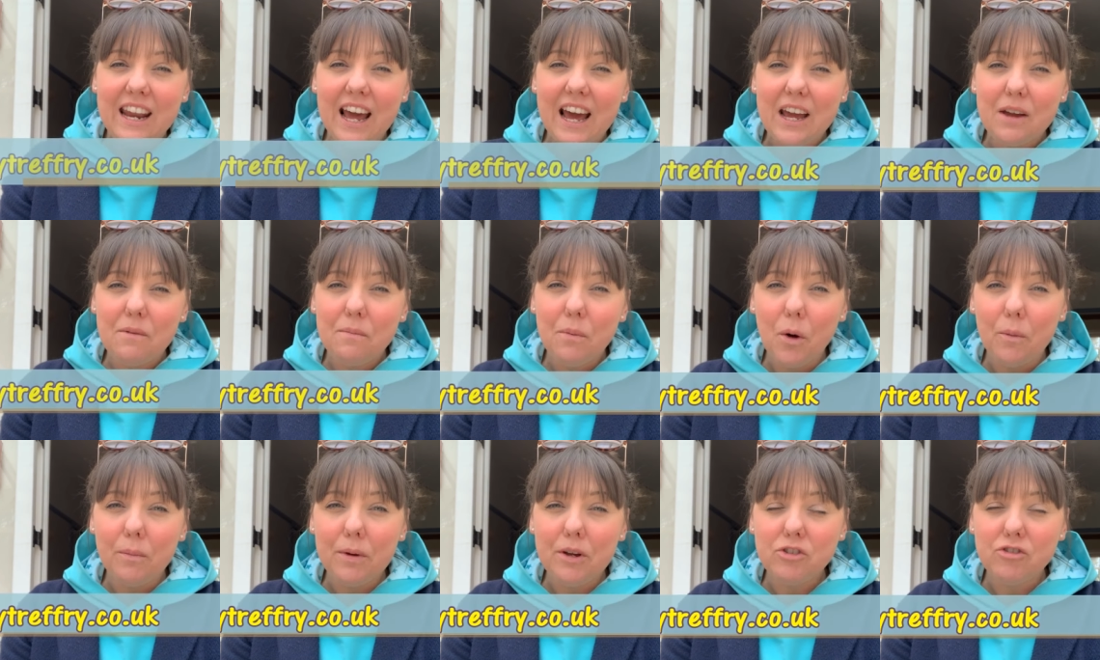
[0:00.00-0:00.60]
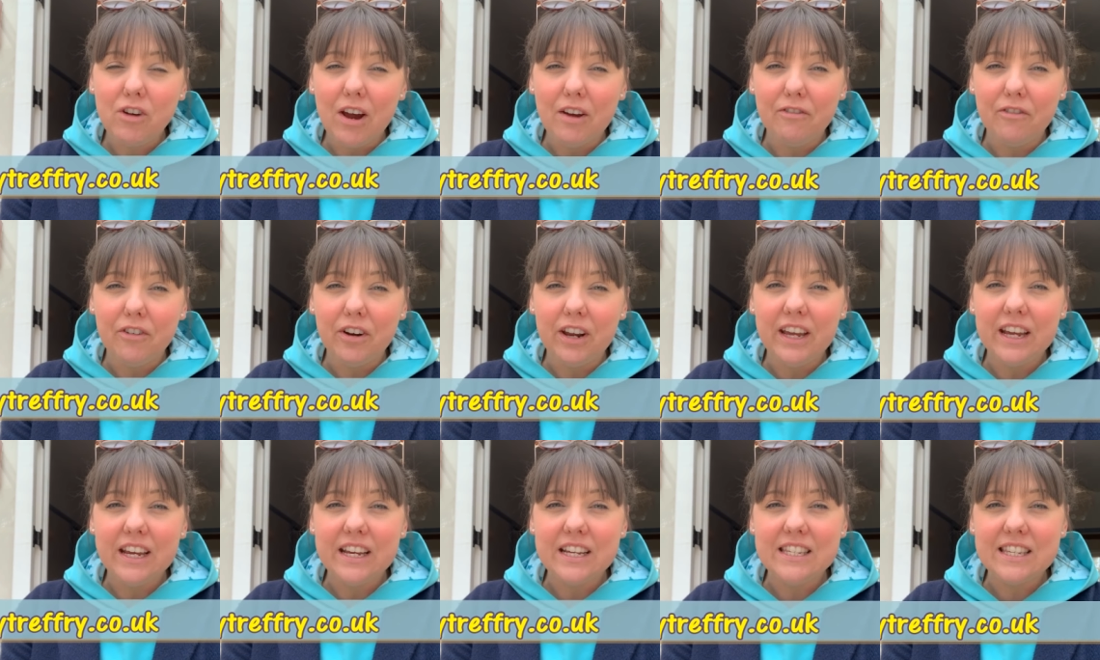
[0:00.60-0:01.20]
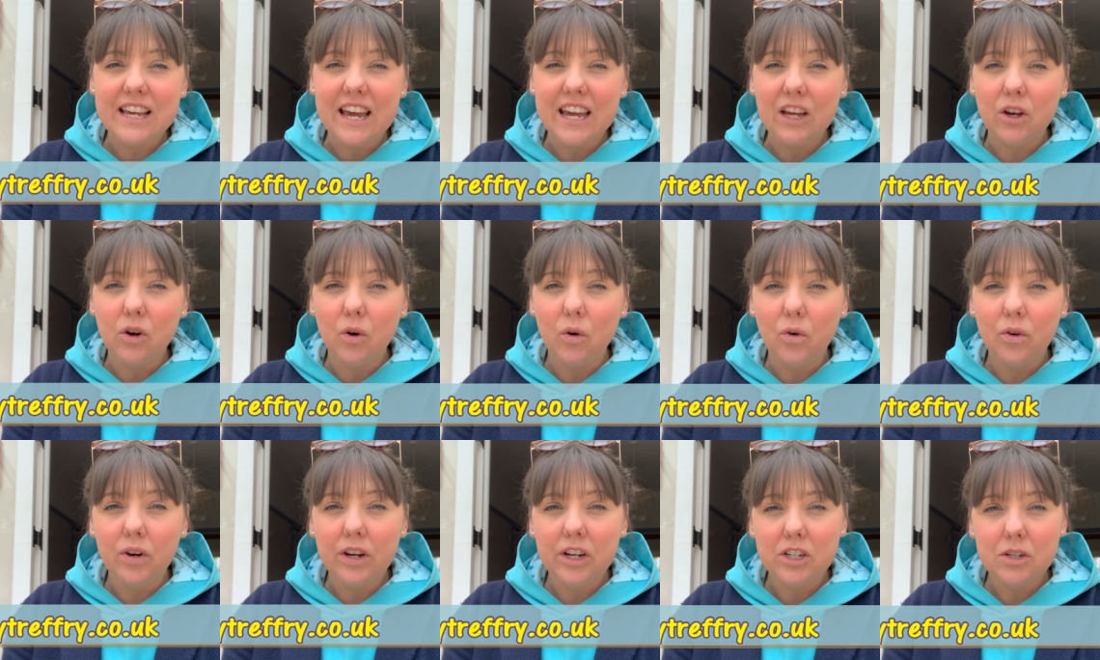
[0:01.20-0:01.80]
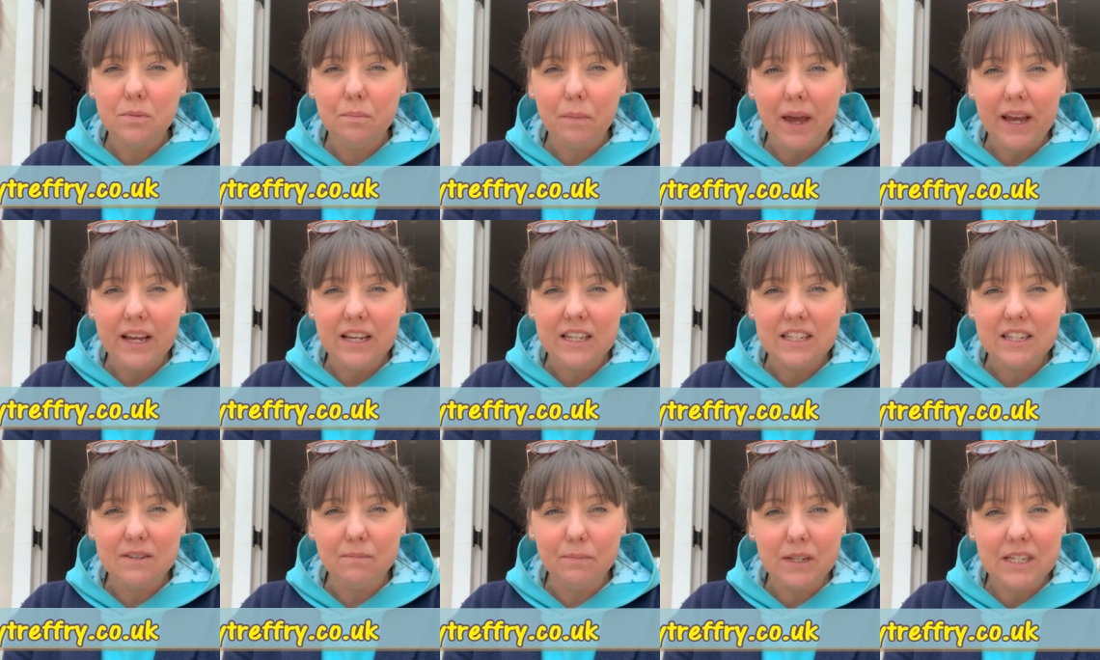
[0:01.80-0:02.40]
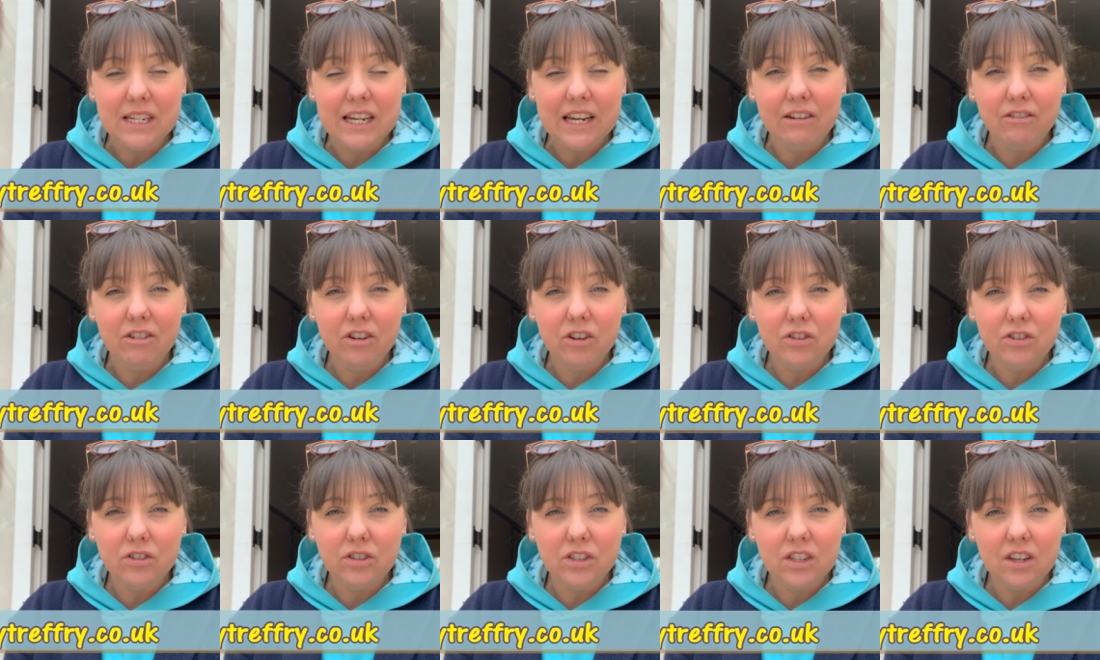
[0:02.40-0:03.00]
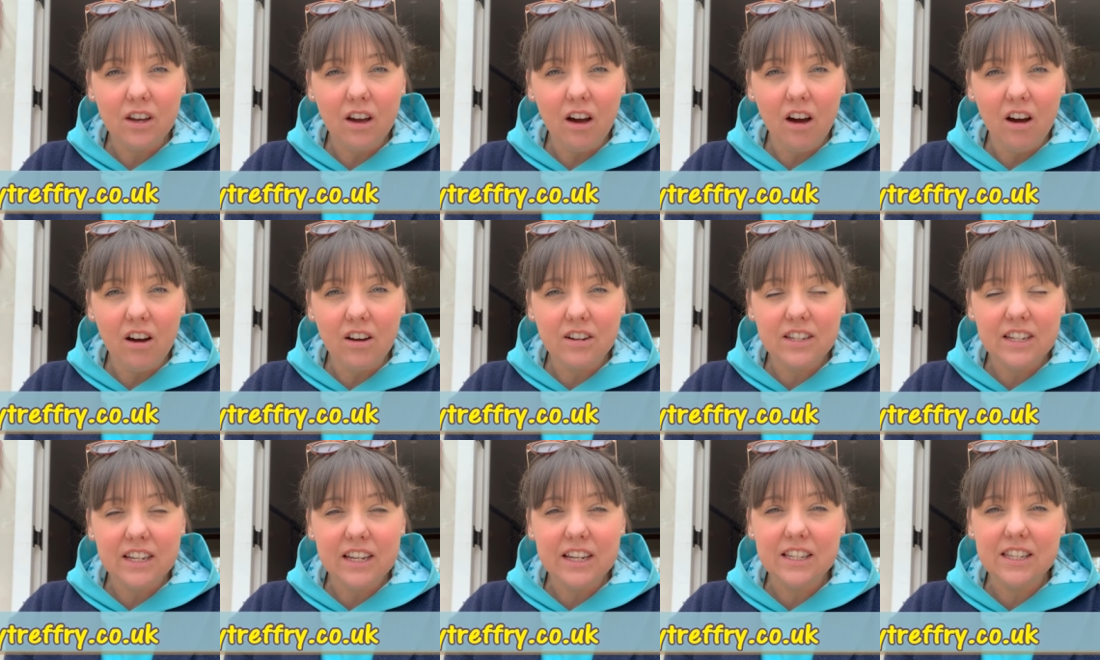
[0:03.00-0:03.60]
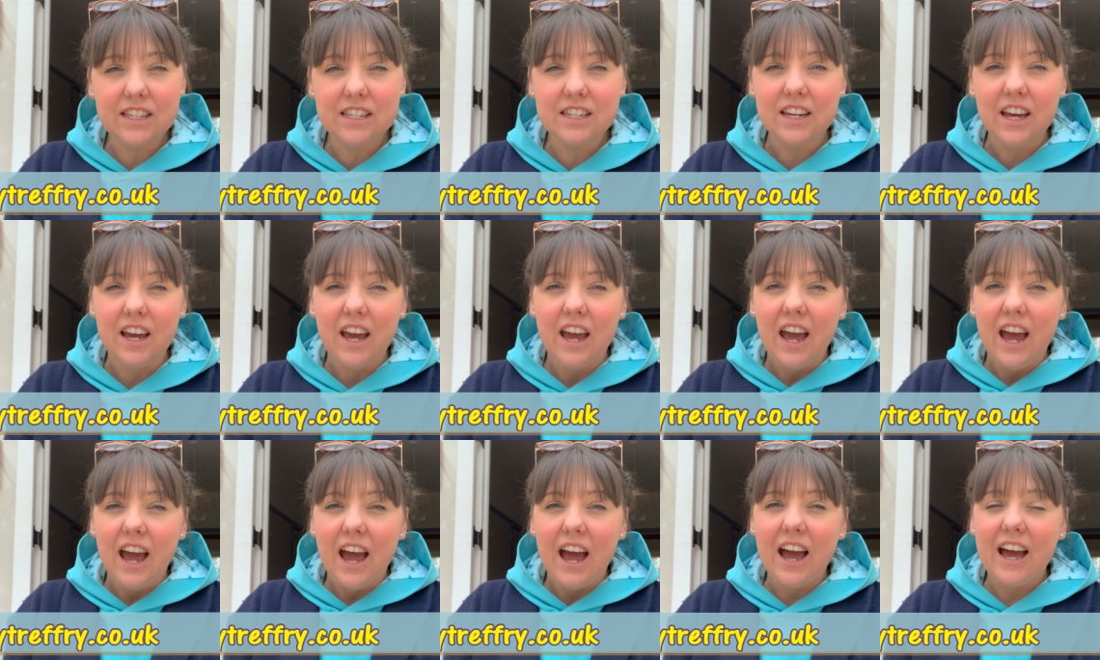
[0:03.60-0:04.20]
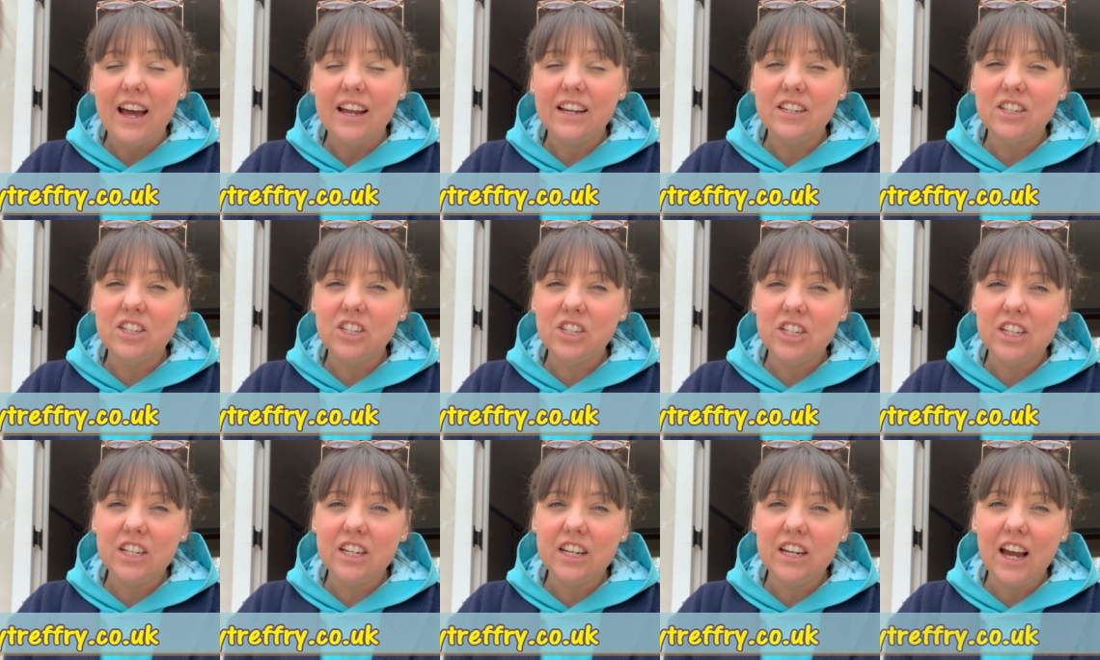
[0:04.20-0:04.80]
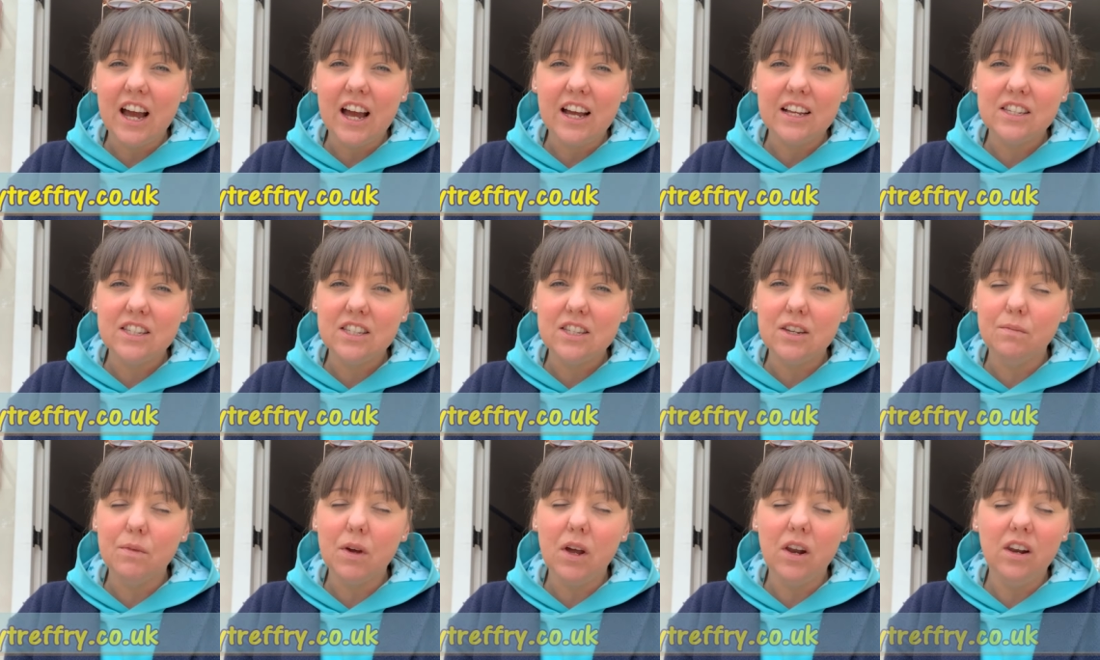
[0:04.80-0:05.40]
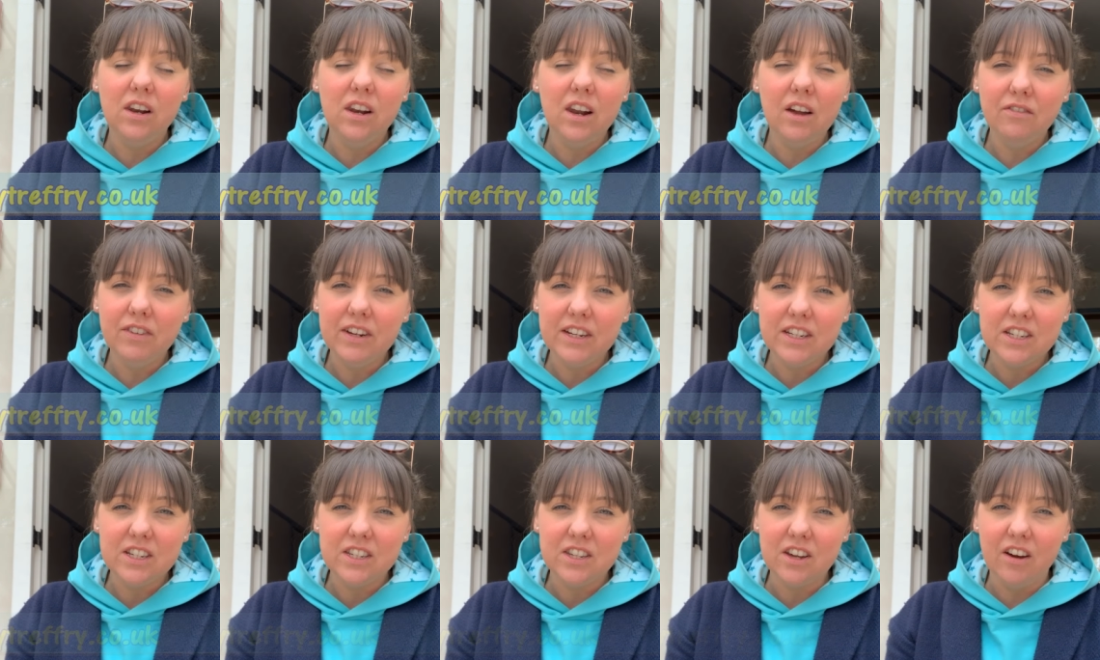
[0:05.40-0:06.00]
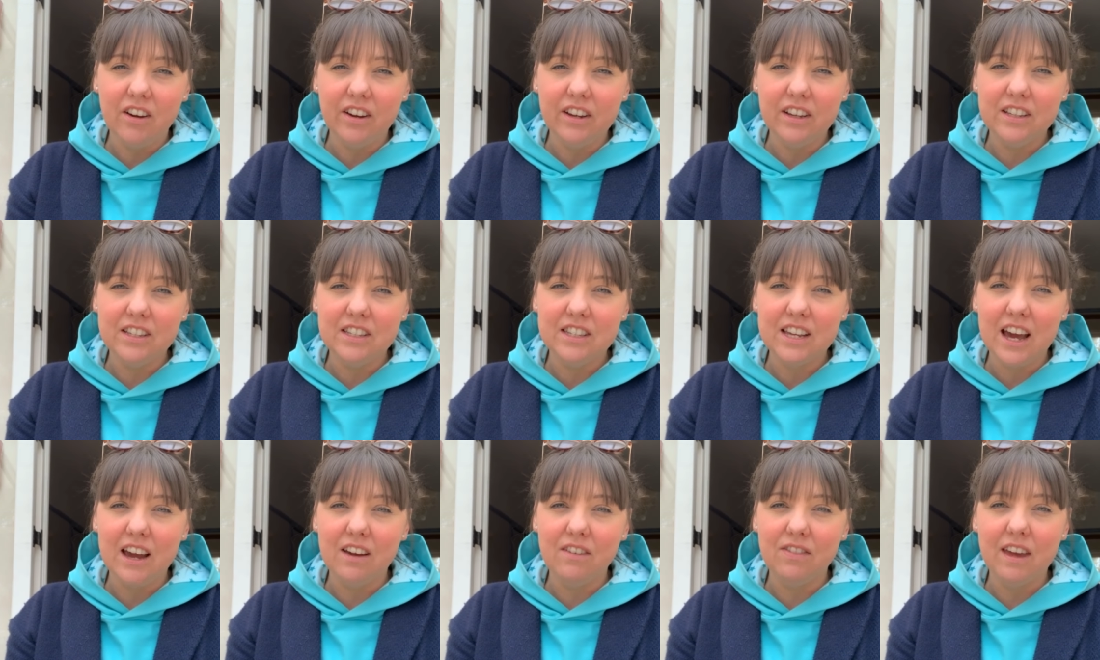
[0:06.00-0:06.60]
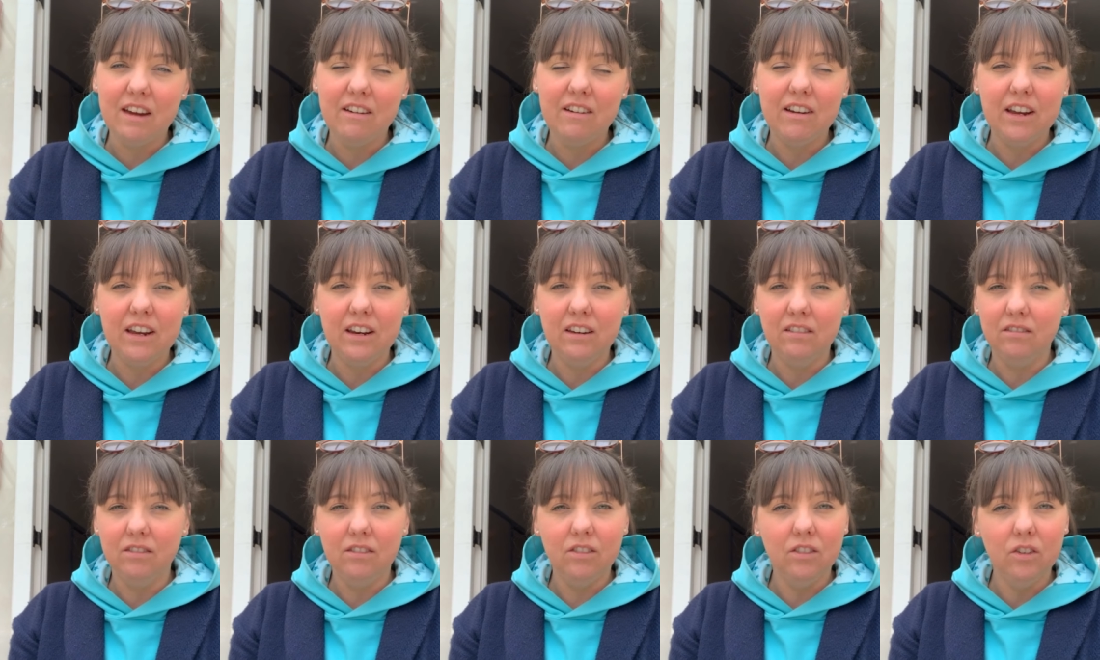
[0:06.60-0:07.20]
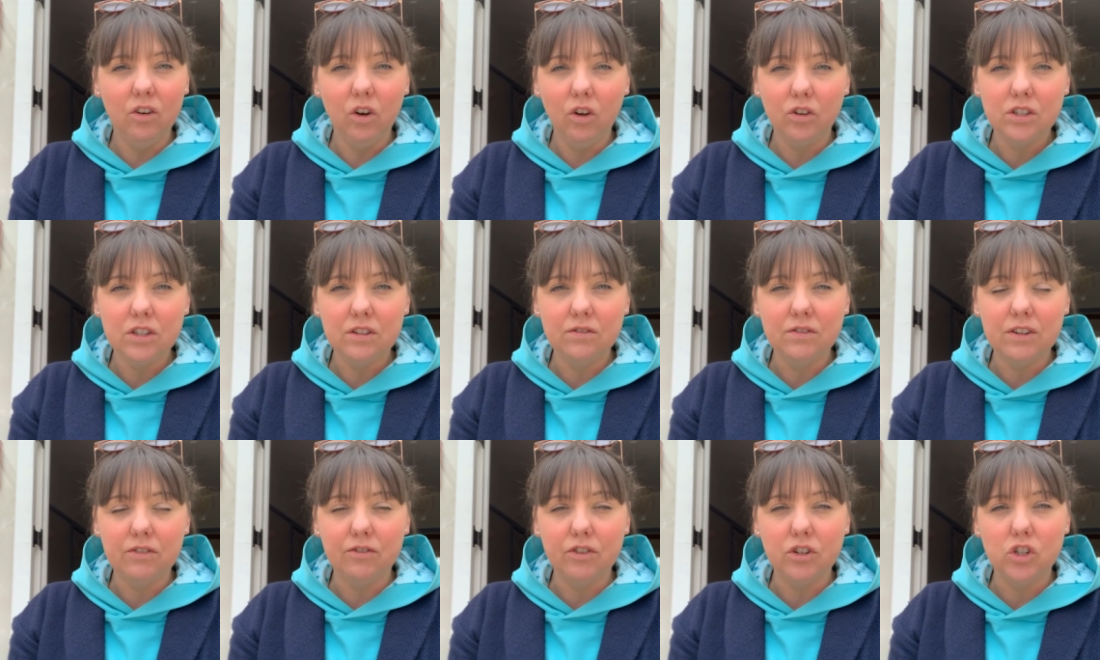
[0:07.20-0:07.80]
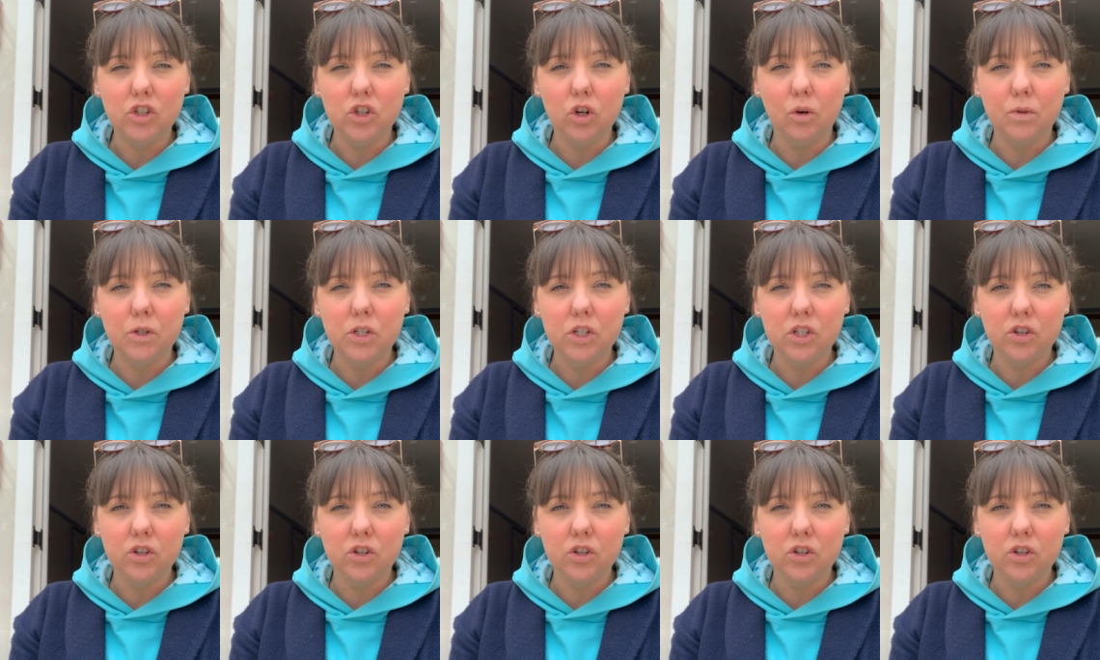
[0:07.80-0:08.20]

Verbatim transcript: Now, Poppy Treffry is a Cornish based materials artist and she has some lovely designs out there in lots of different shops.